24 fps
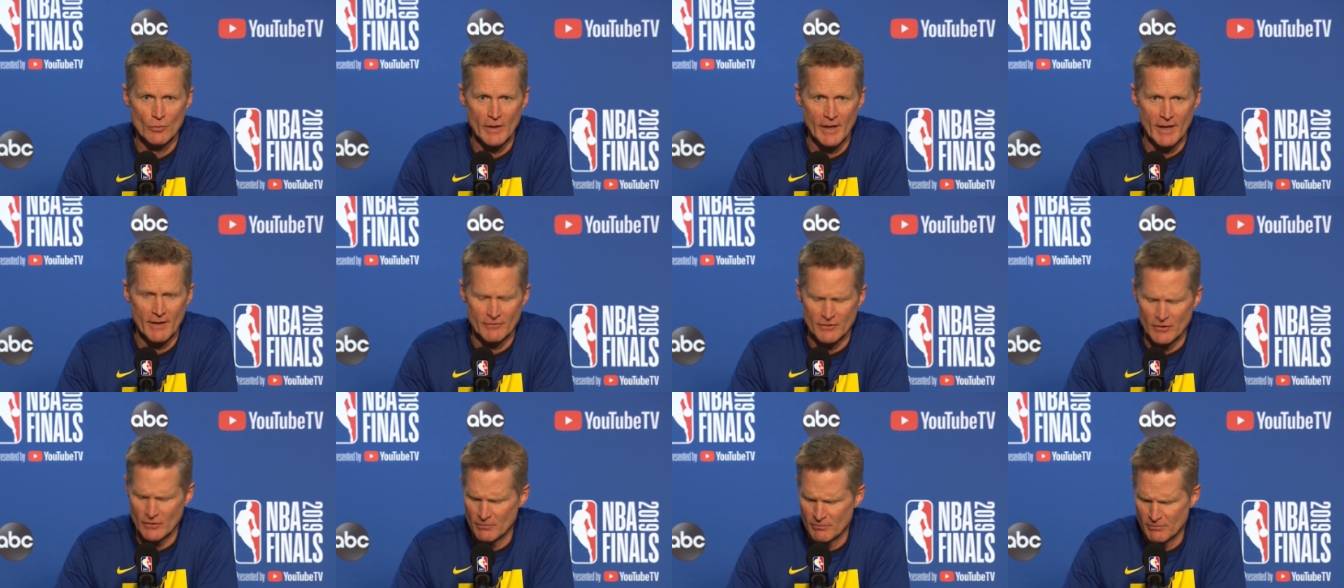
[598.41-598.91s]
We
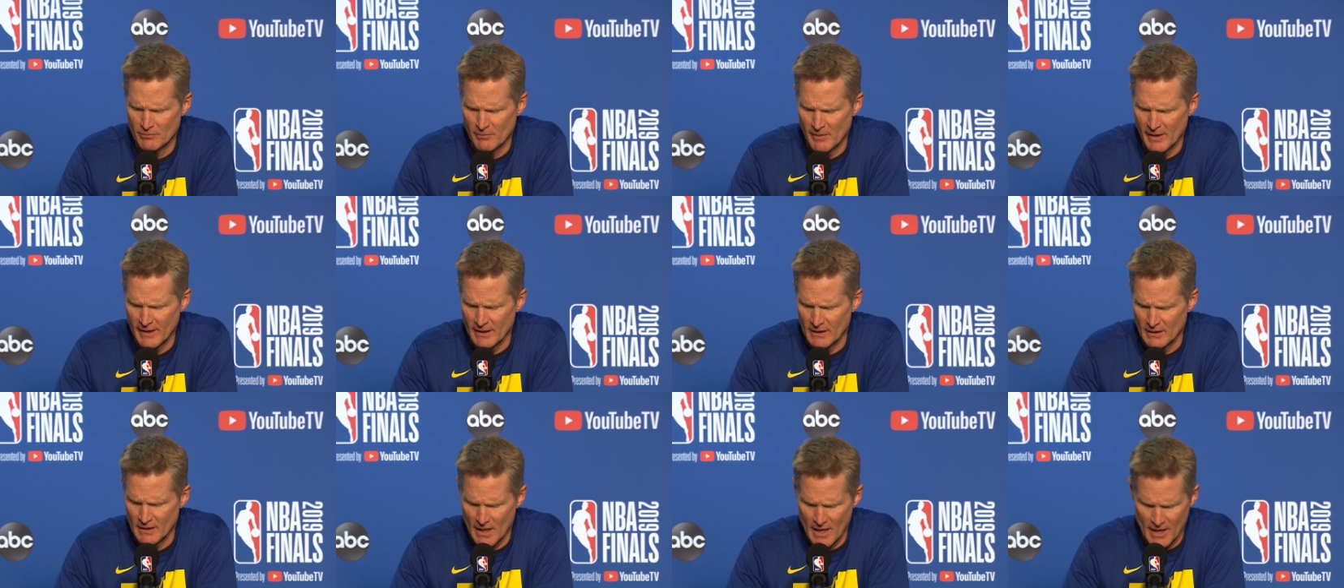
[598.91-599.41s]
have to
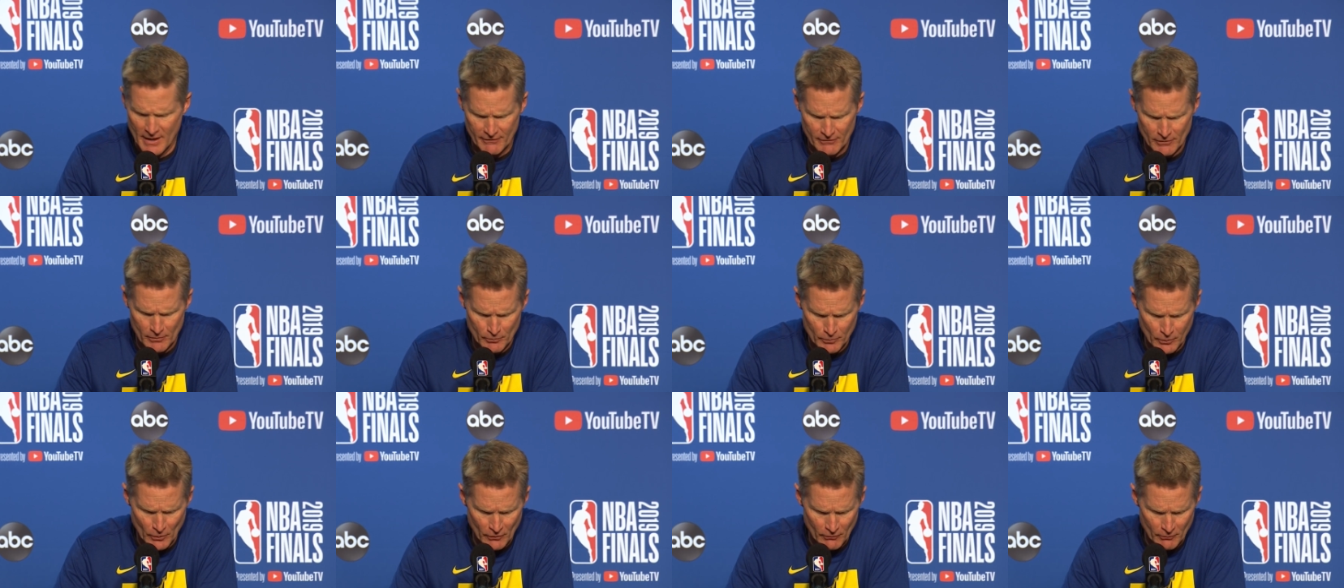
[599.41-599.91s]
make a lot of
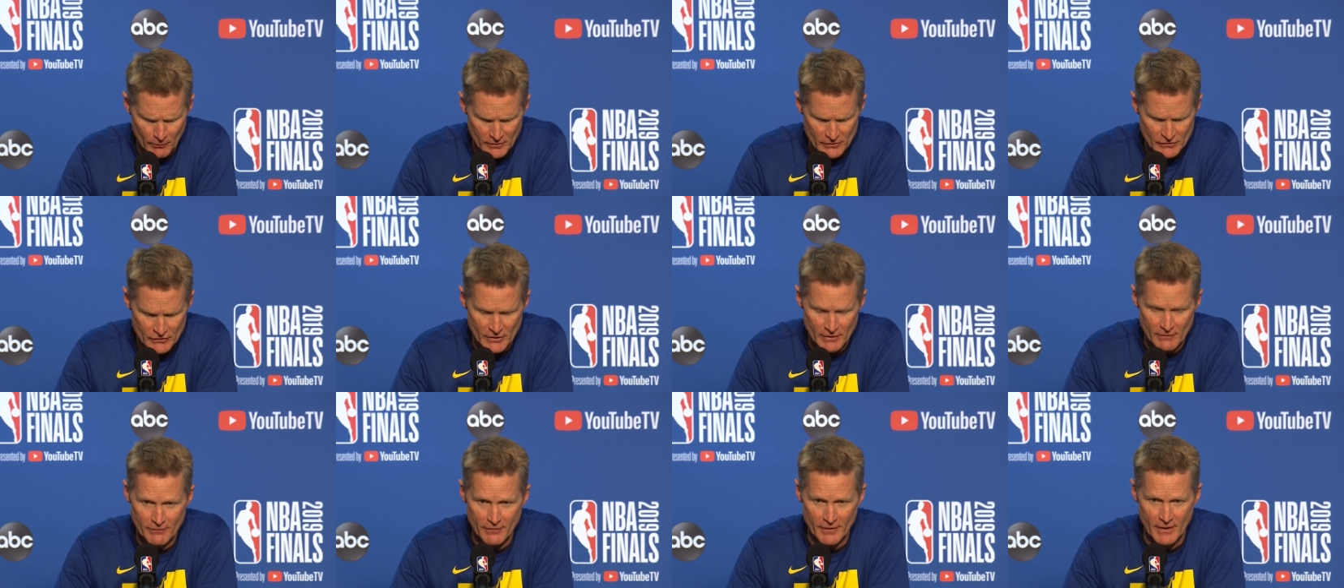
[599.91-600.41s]

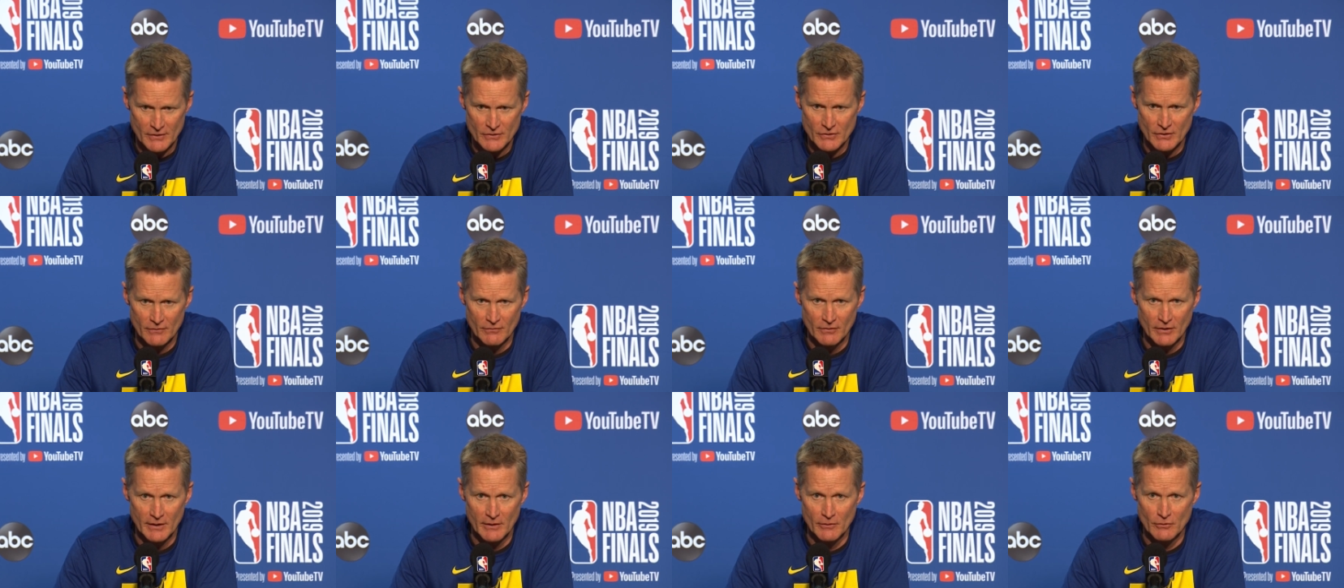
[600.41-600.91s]
improvements
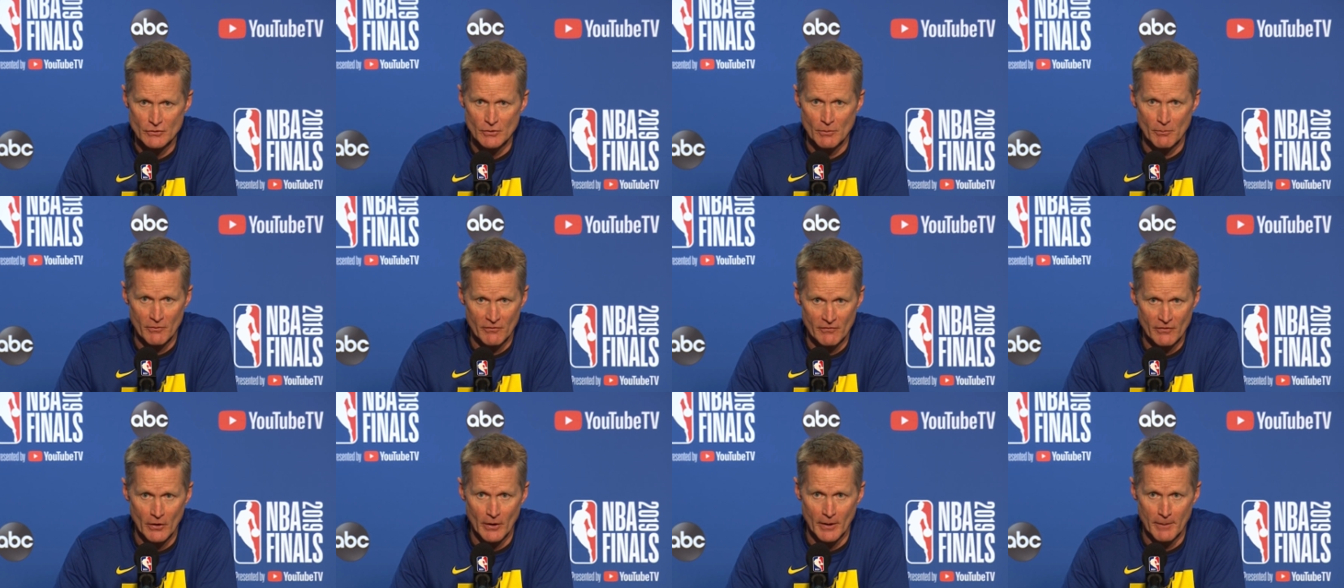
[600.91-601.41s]
defensively. It was a
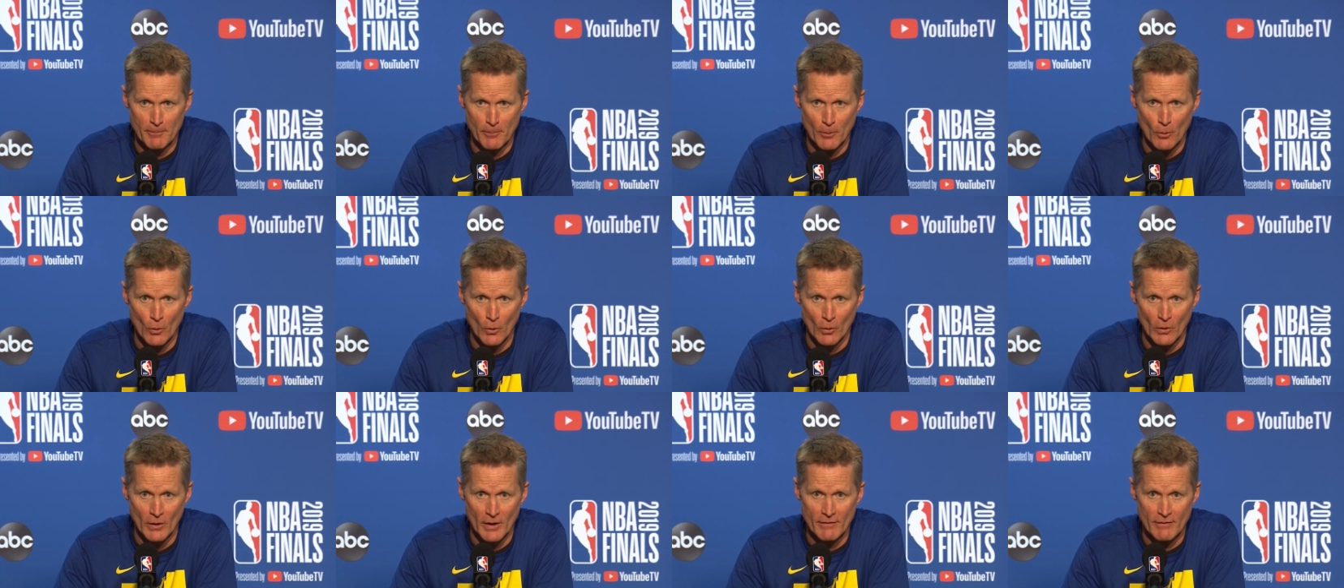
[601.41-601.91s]
very
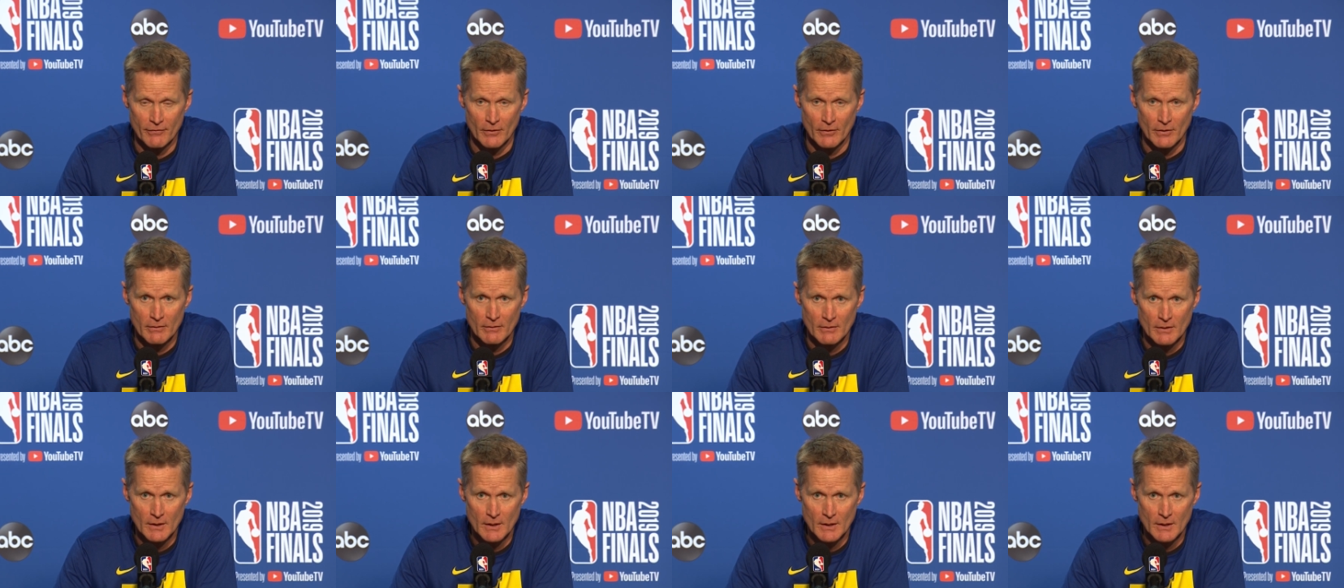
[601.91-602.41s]
poor effort.